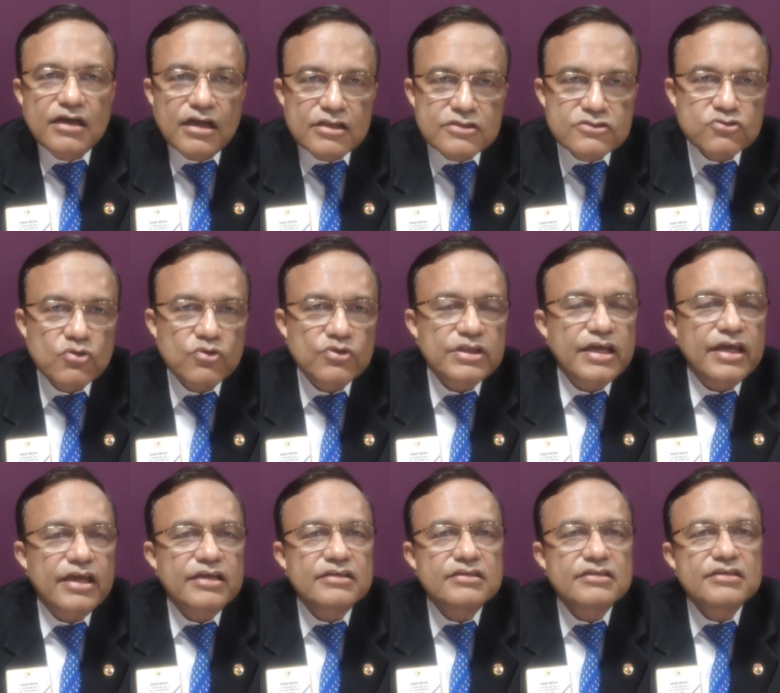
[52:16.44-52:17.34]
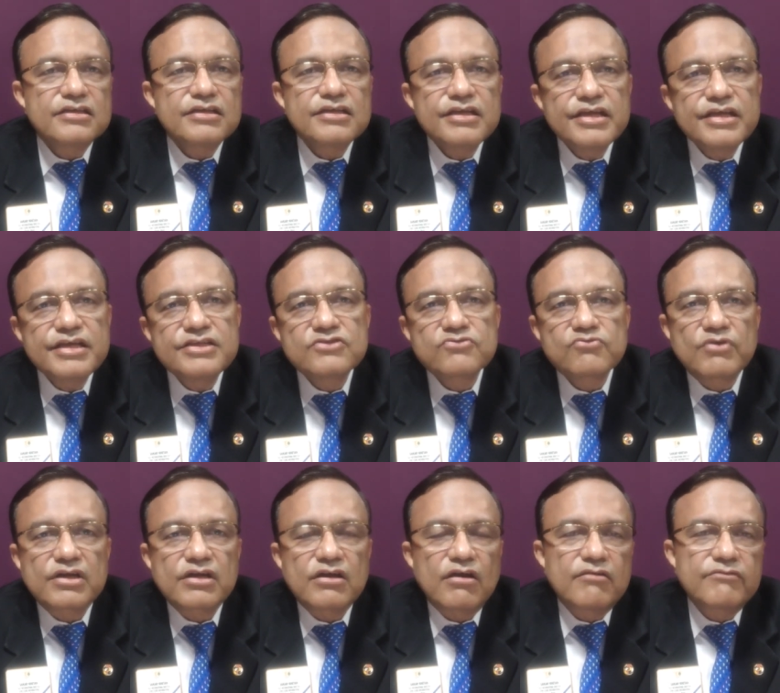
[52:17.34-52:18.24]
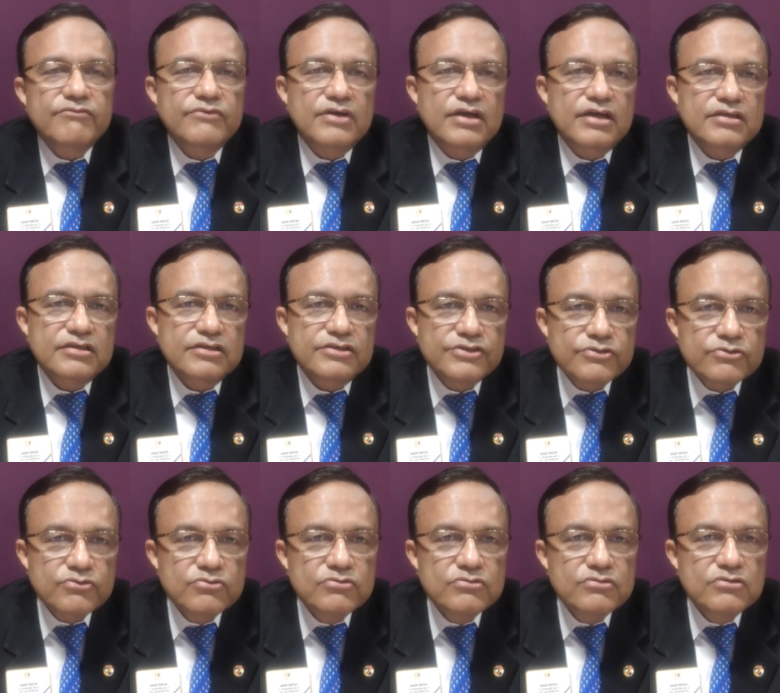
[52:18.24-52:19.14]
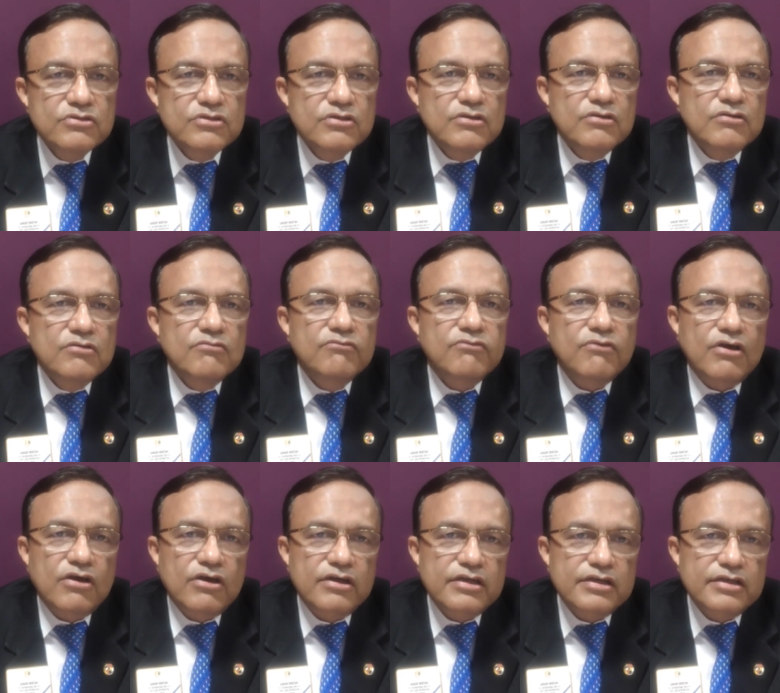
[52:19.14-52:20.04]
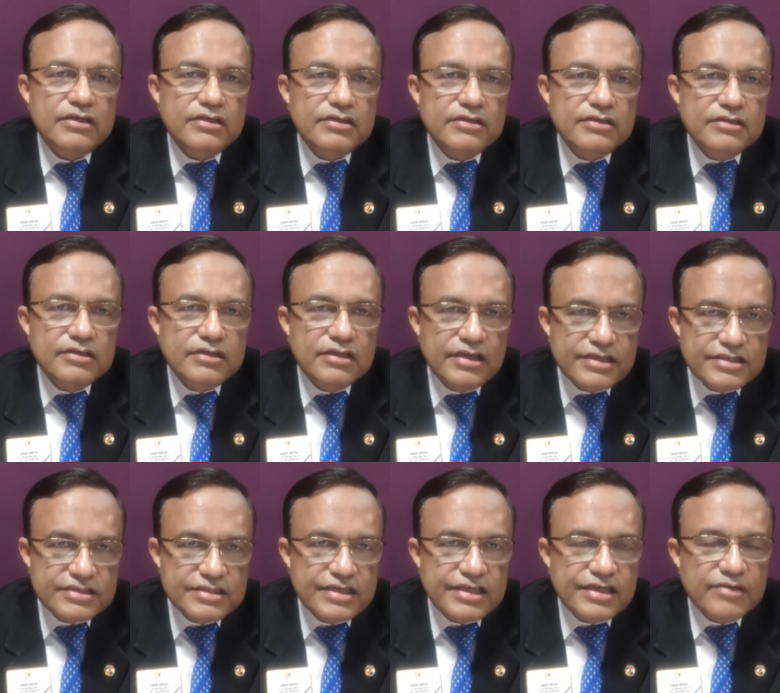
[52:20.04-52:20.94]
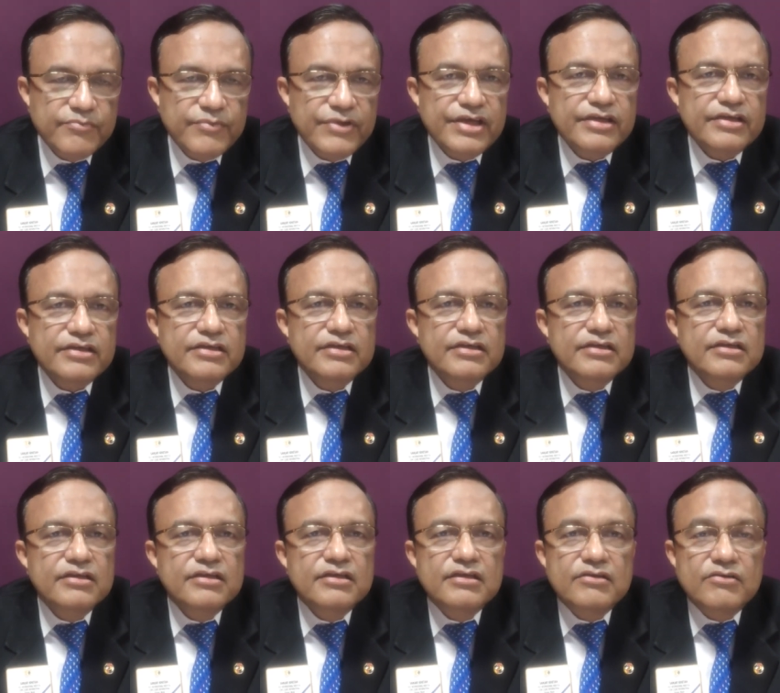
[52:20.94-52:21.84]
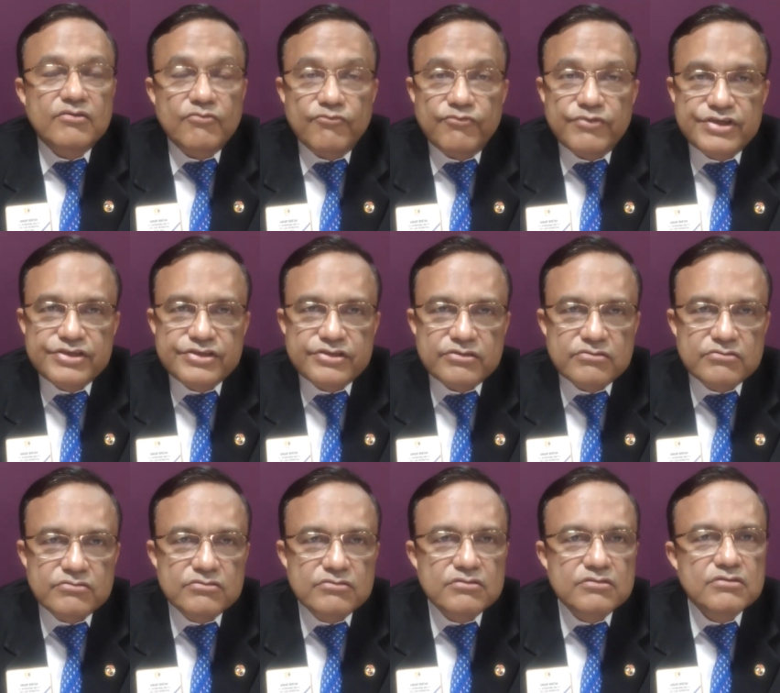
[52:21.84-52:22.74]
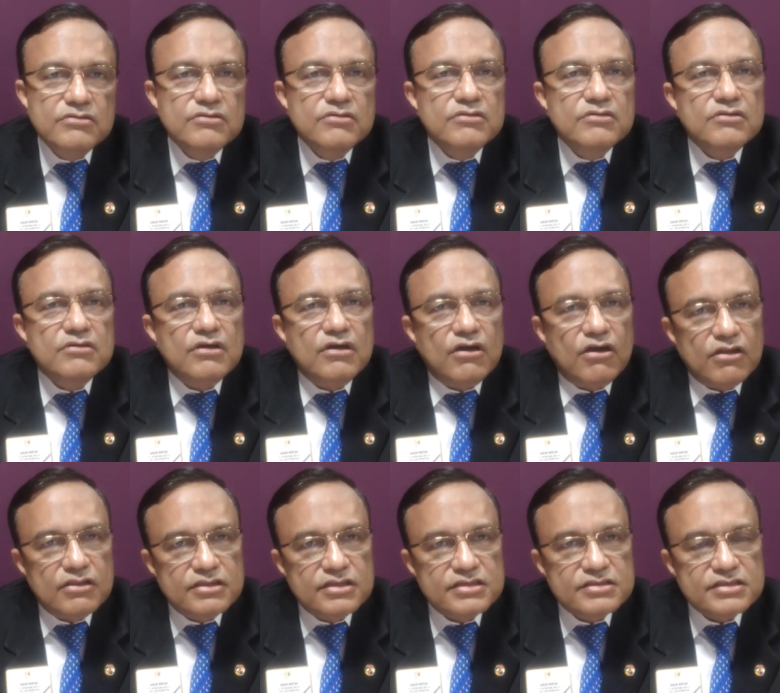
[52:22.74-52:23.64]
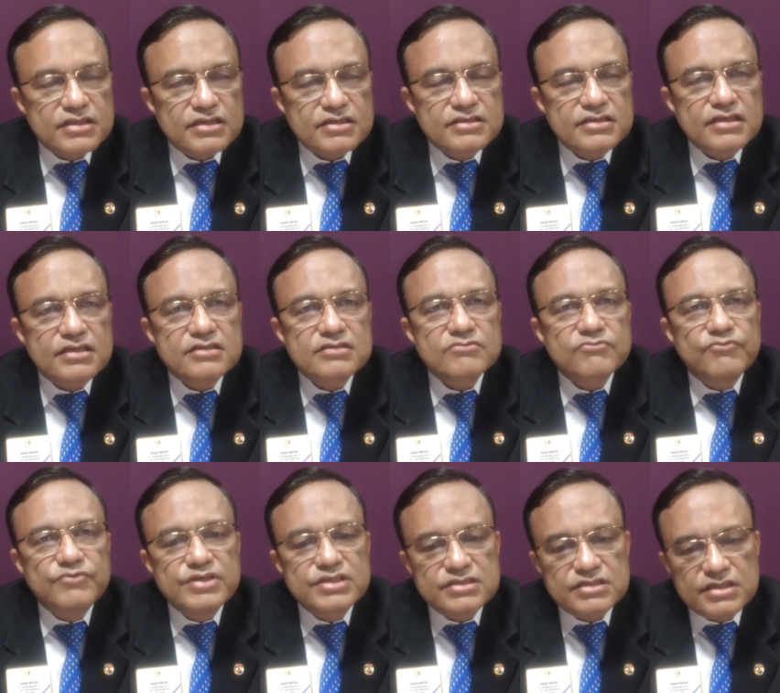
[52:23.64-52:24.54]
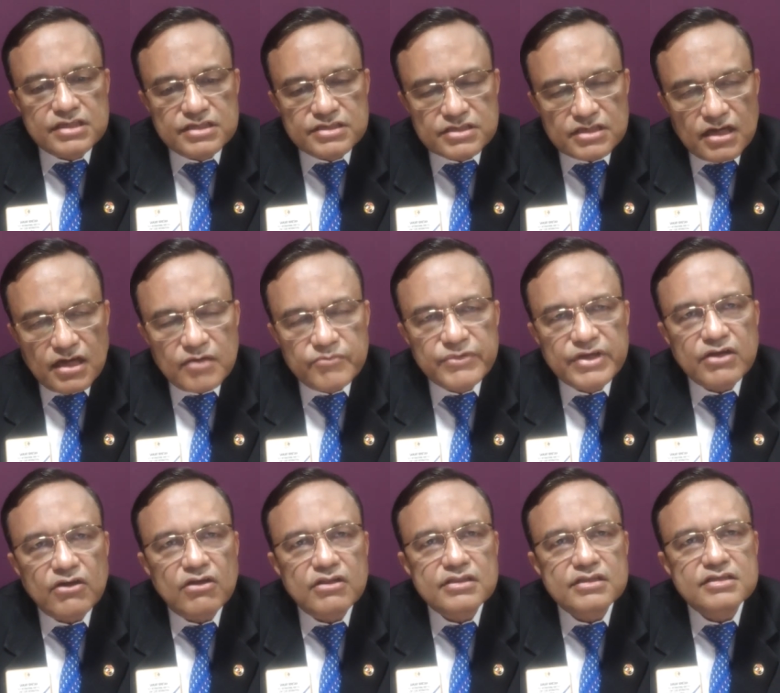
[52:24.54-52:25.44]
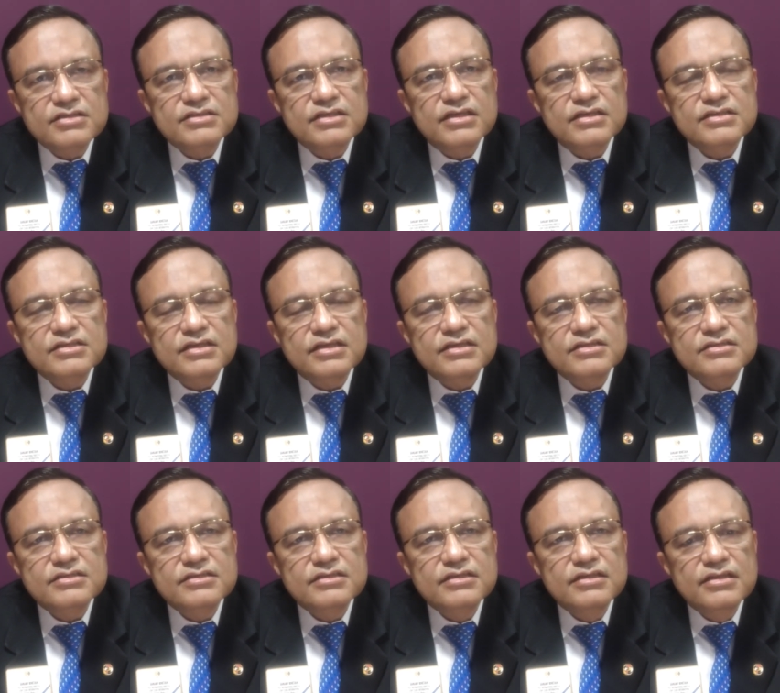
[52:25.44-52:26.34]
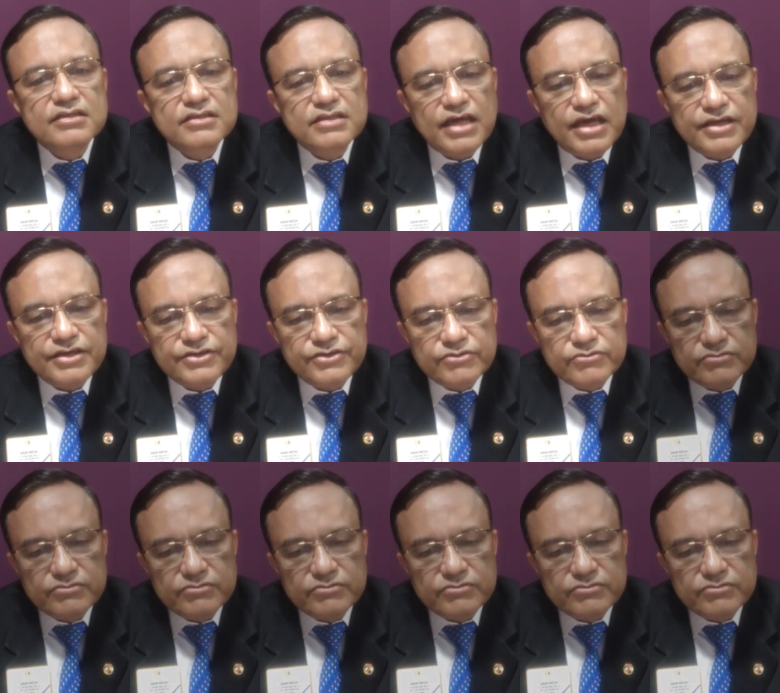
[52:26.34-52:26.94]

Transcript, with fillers: also thank each one of you for listening me. Wish you all the success. Wish Isame all the success. Thank